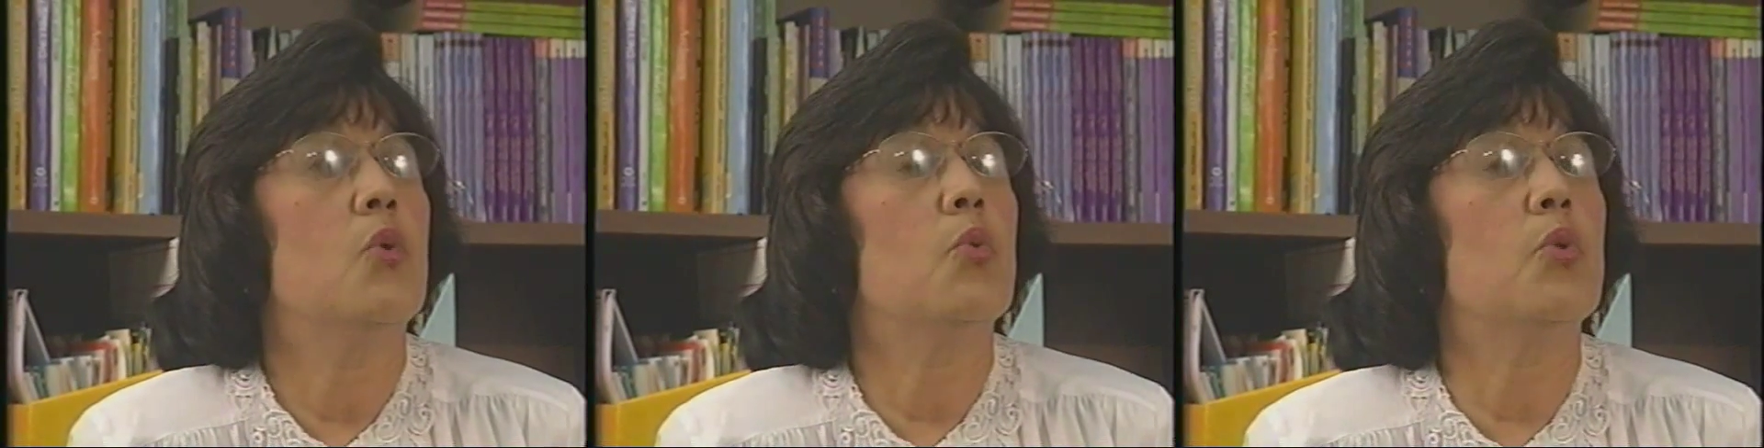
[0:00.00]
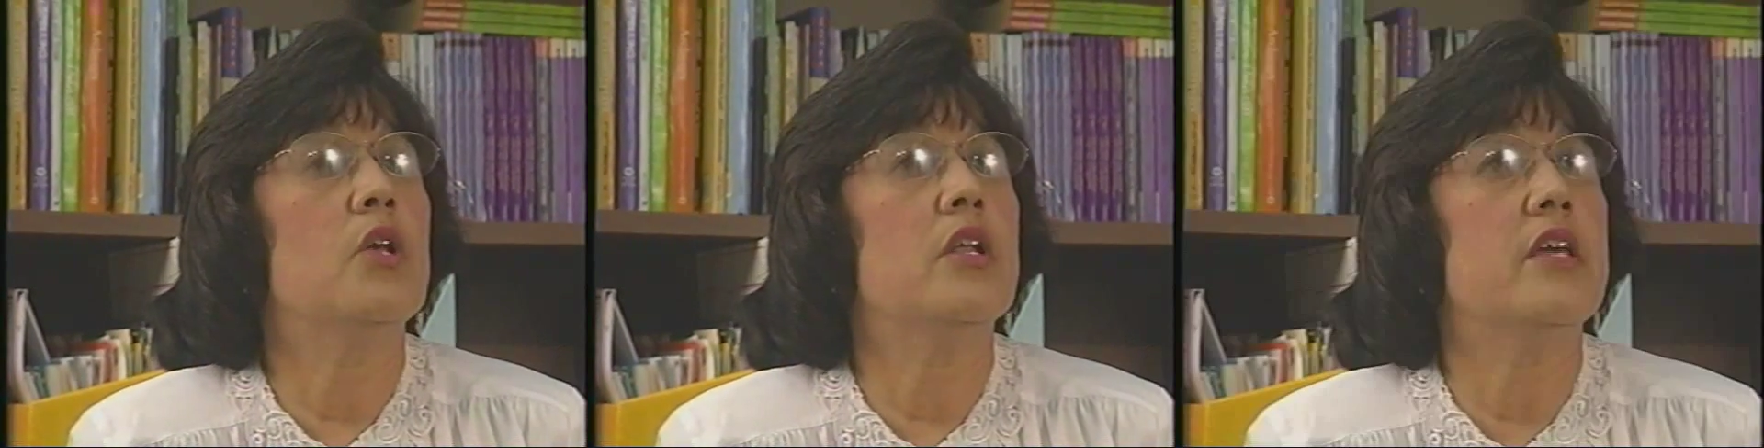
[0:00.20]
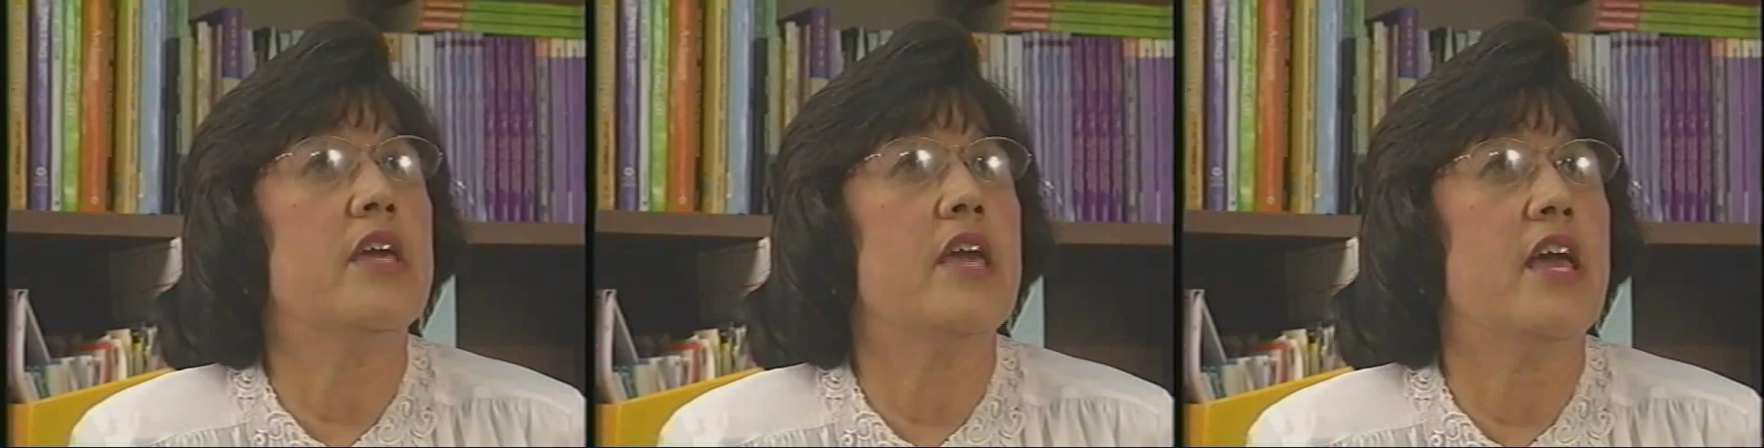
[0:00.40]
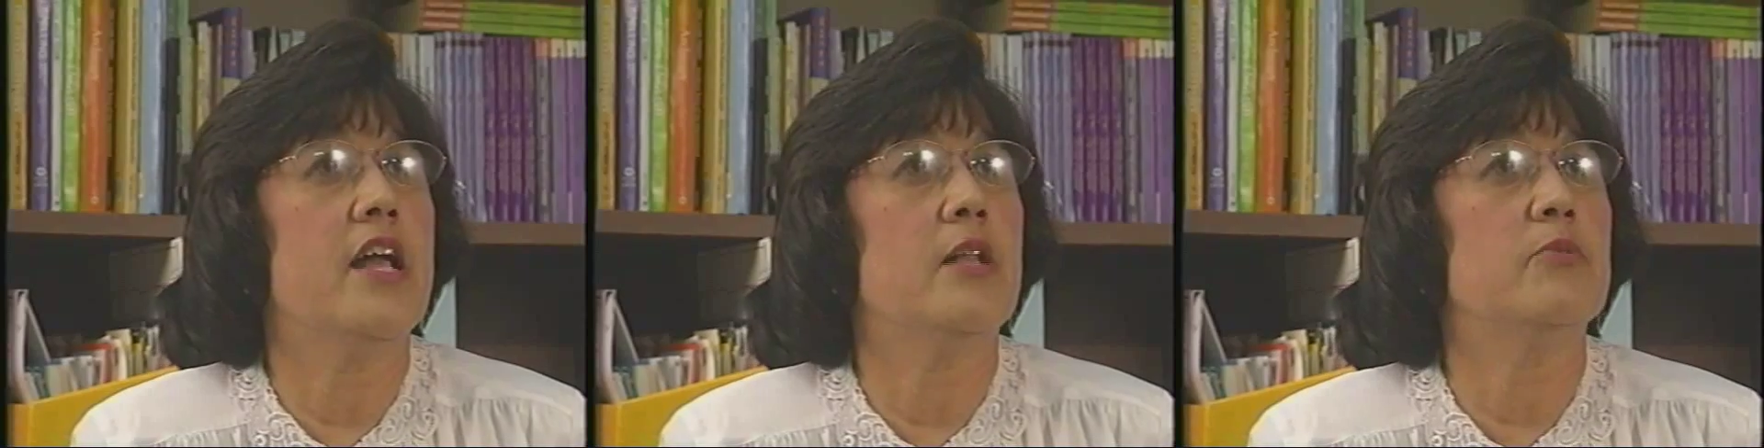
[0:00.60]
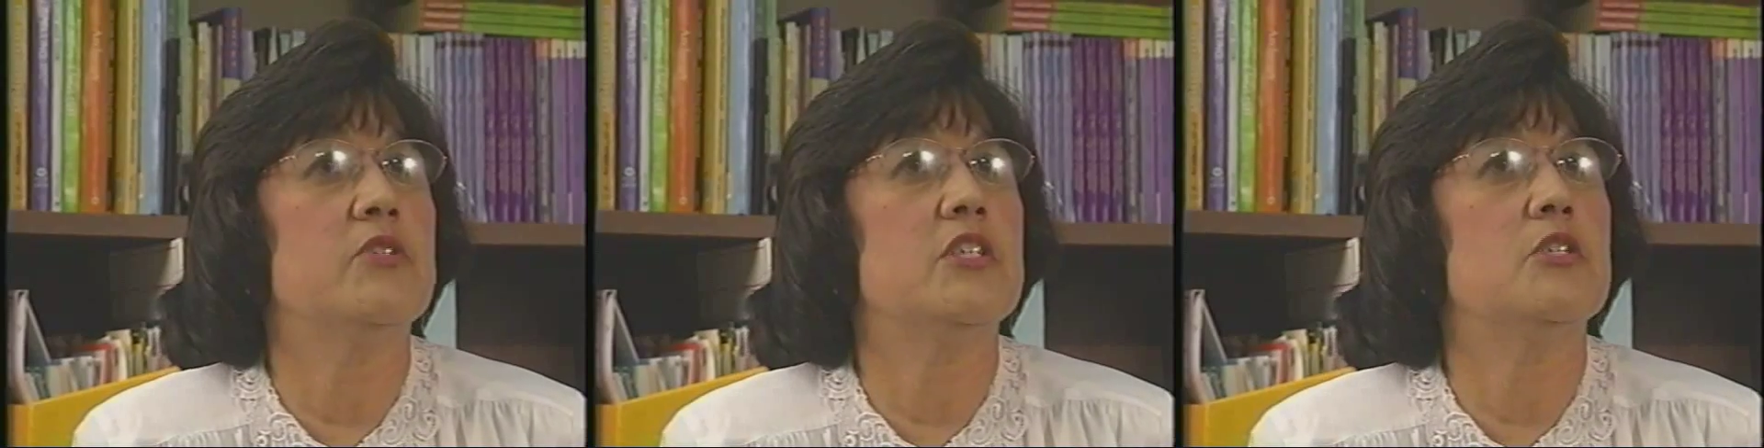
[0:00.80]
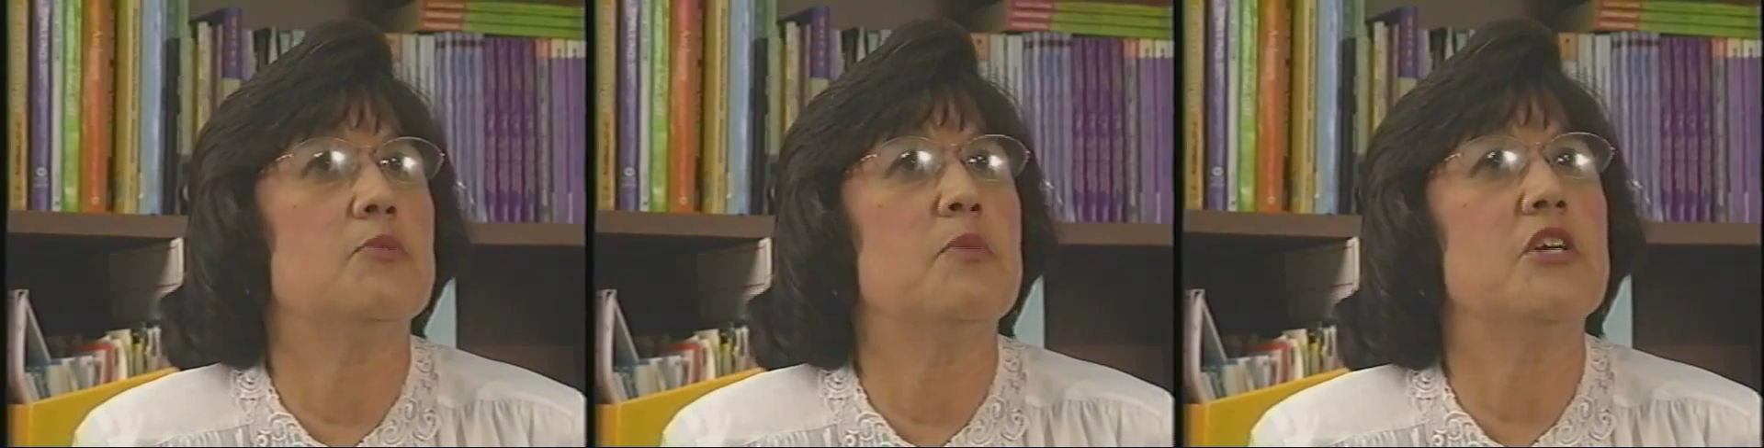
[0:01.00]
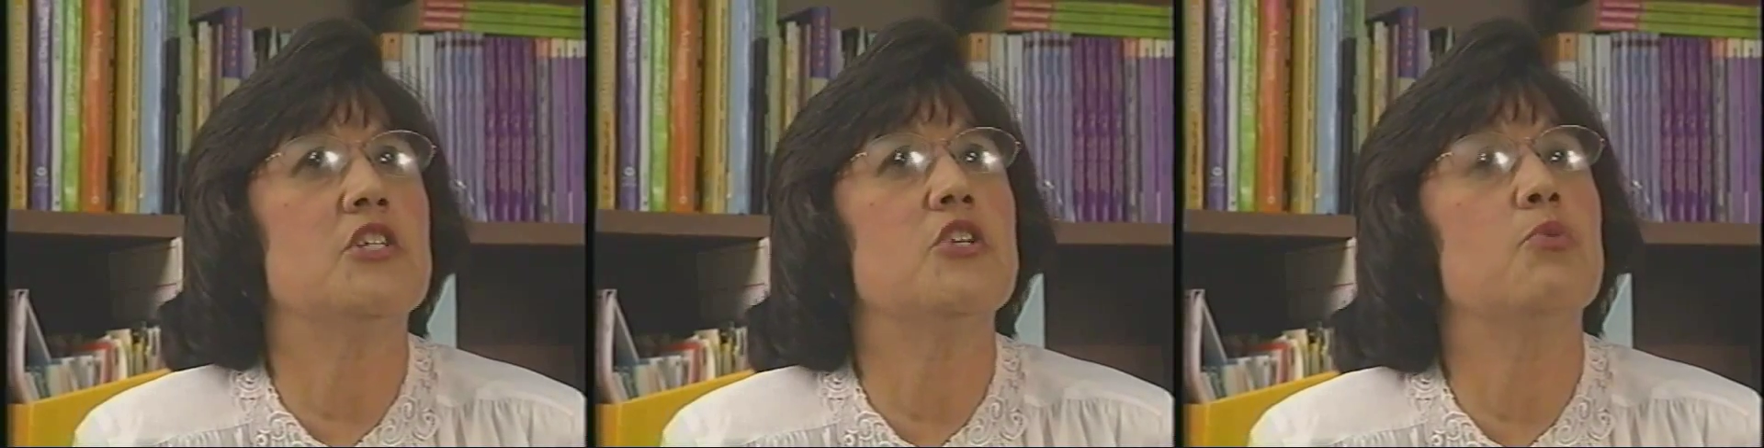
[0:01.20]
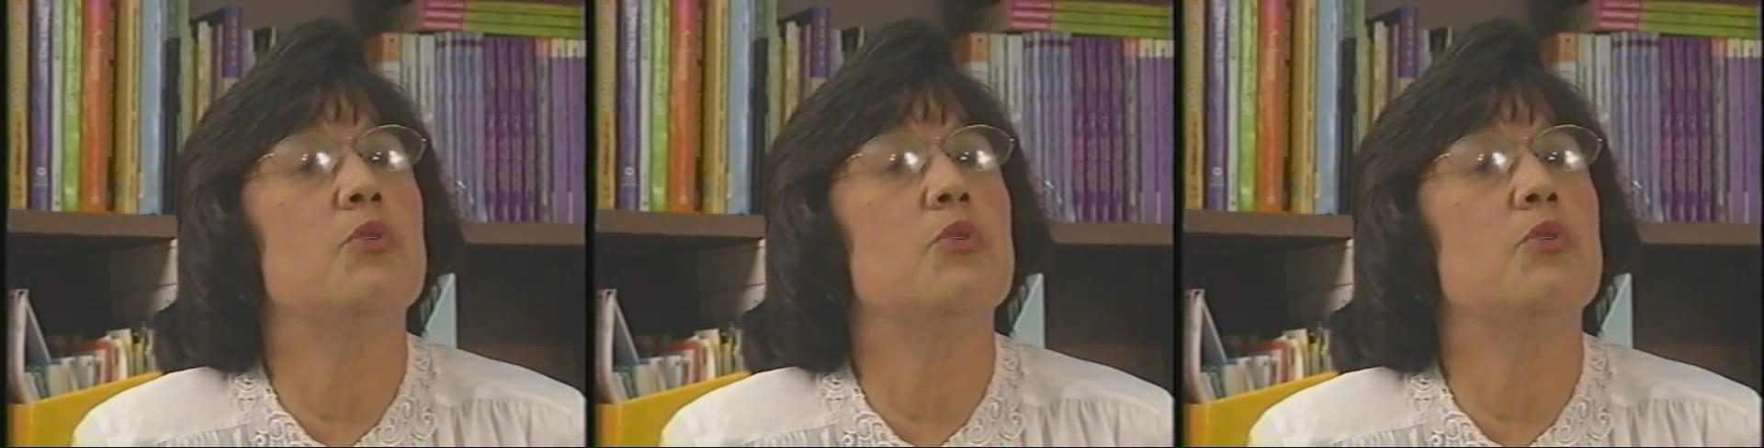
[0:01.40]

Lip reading: really helps, especially